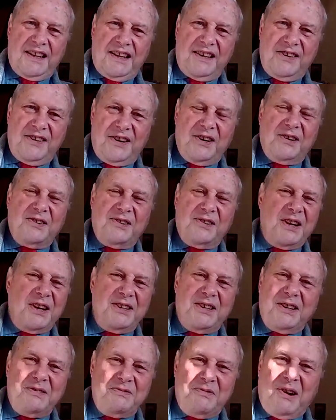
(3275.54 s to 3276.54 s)
They
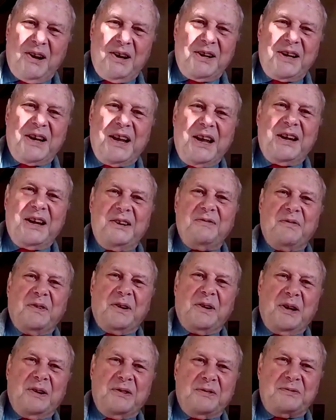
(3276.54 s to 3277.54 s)
didn't want to get
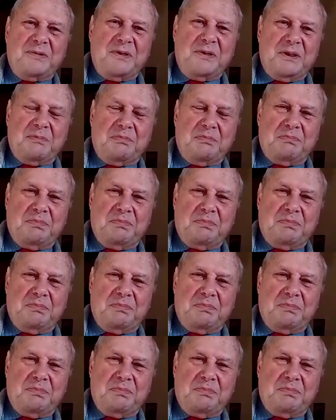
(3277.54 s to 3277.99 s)
involved with